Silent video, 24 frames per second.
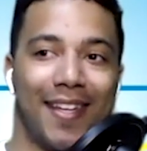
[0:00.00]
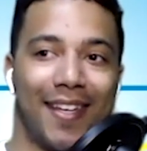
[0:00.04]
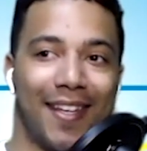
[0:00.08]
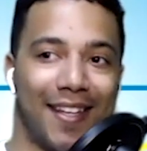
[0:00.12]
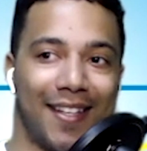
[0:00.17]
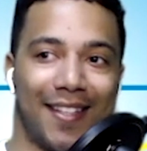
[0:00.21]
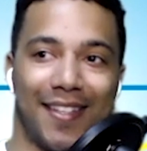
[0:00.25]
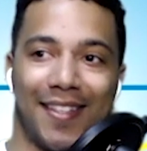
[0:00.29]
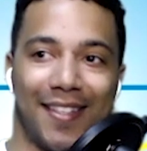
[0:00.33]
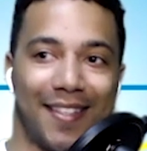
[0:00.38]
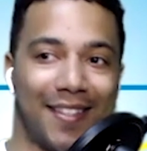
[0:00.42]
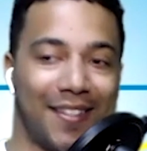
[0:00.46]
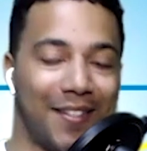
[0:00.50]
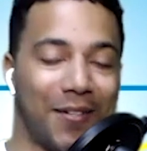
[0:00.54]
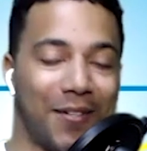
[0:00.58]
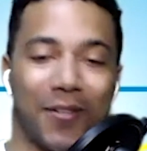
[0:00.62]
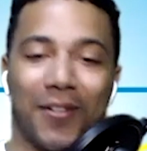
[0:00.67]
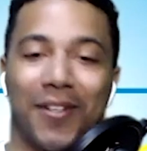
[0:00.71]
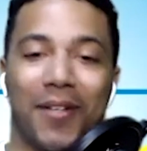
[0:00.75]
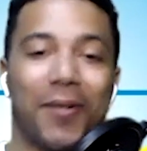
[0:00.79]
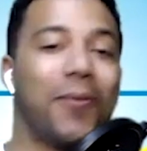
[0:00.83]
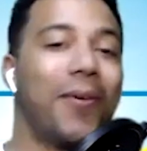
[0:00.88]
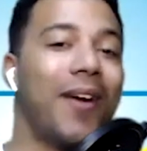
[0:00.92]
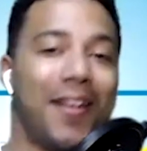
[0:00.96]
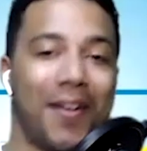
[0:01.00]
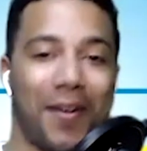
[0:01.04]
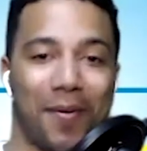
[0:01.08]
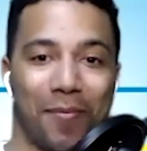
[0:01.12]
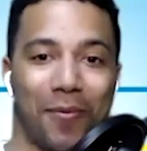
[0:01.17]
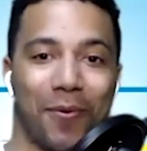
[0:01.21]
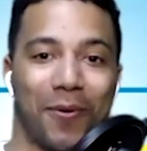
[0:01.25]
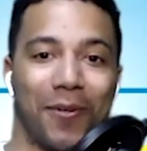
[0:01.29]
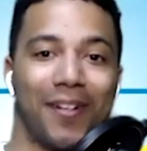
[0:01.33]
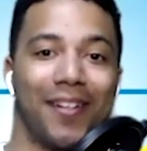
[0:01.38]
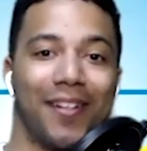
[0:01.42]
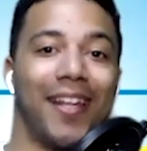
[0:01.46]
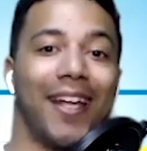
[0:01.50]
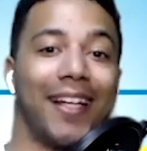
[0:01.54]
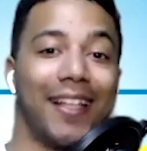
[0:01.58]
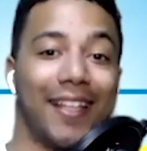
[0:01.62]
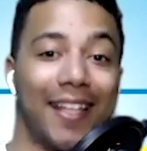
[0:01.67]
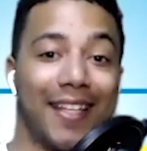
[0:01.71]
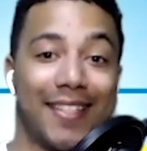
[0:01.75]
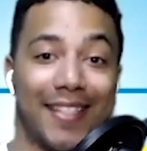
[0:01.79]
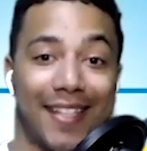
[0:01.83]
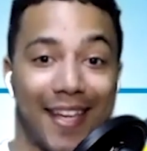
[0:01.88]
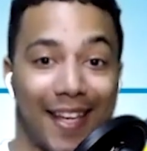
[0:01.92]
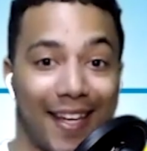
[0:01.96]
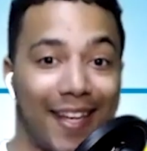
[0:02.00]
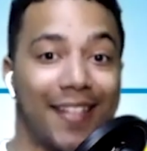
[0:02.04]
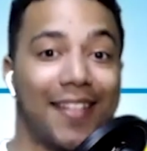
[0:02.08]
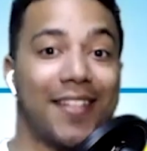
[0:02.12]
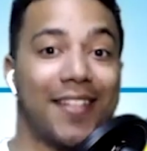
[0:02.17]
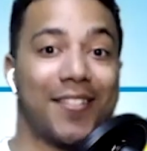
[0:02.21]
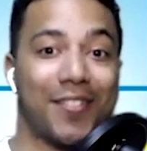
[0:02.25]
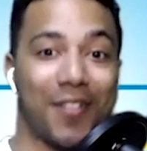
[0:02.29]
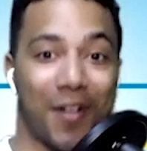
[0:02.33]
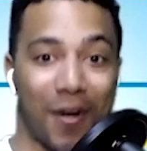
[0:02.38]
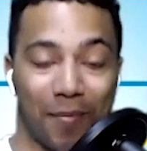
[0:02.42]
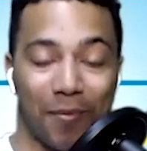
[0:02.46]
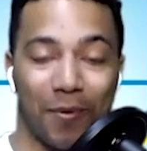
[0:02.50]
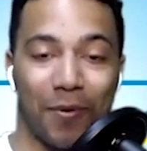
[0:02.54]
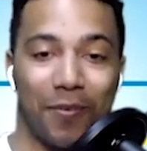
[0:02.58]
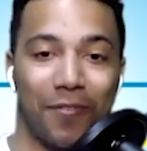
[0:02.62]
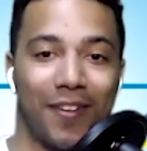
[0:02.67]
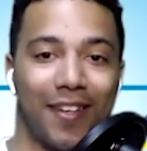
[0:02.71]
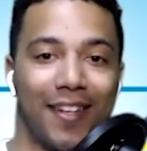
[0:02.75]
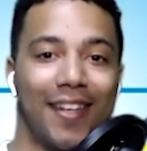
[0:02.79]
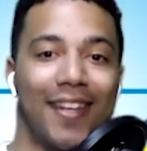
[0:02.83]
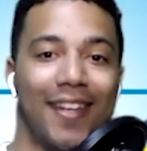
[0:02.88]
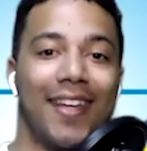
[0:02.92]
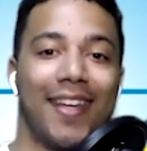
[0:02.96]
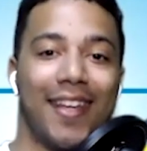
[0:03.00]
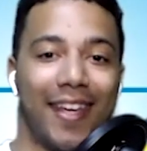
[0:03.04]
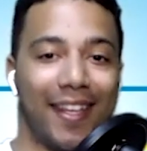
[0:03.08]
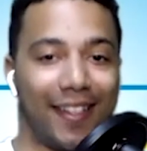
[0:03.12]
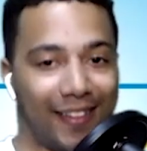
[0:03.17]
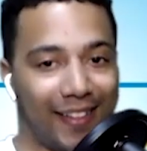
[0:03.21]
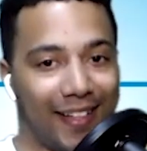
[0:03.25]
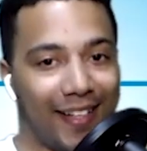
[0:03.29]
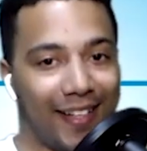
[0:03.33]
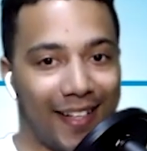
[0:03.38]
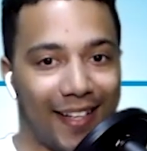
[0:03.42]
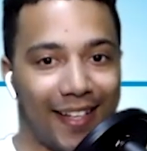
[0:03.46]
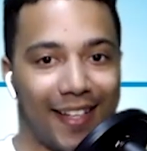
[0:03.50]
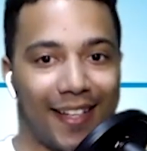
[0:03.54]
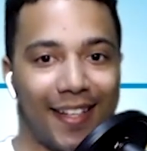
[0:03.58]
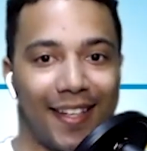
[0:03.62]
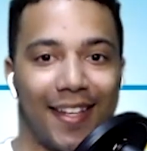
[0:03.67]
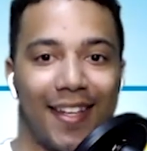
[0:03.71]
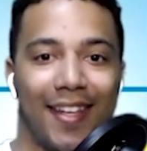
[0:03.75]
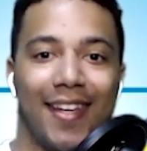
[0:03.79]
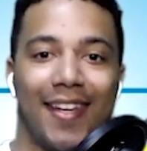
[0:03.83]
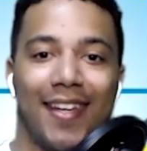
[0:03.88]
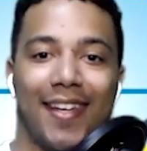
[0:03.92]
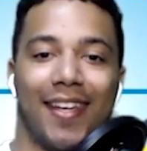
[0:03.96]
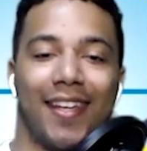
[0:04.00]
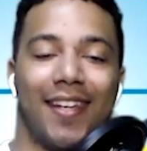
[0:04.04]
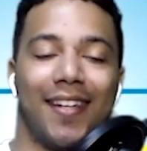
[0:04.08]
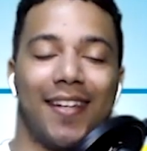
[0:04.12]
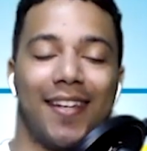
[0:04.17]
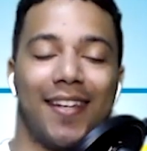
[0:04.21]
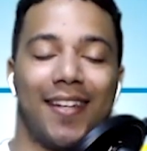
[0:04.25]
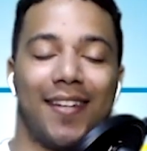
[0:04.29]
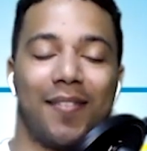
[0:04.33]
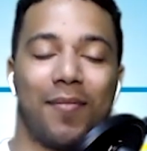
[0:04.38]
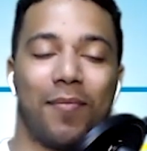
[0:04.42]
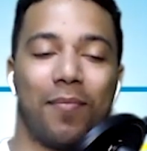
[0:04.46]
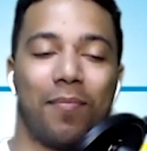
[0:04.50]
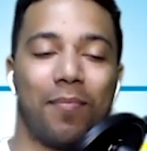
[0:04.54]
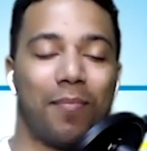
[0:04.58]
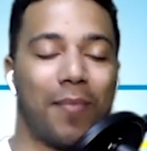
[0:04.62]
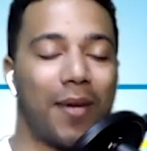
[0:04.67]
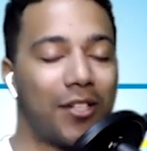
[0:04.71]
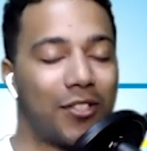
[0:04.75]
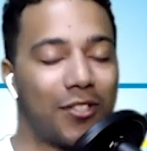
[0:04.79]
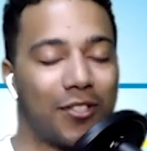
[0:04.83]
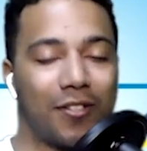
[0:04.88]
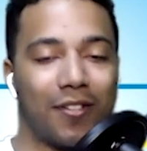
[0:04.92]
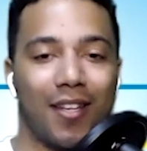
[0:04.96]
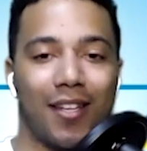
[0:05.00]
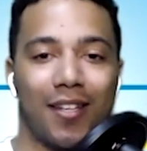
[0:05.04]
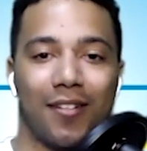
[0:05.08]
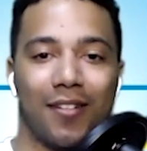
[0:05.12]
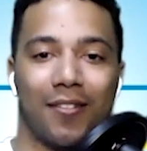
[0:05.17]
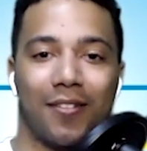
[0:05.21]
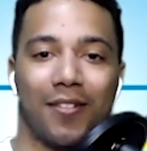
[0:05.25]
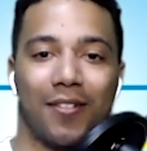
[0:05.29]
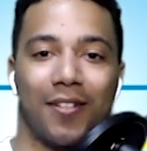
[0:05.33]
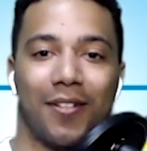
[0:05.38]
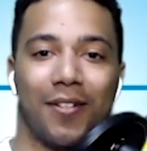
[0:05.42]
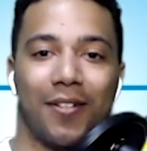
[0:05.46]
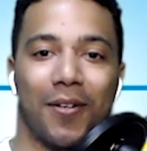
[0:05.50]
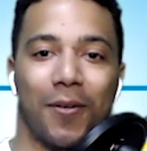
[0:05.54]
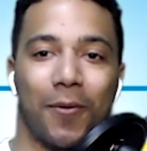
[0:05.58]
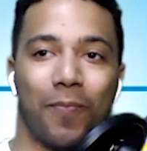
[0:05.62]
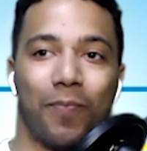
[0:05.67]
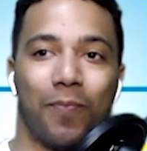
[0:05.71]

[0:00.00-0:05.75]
You don't need to wait anymore. Like, let's get in, let's start moving and lean in and make sure that you're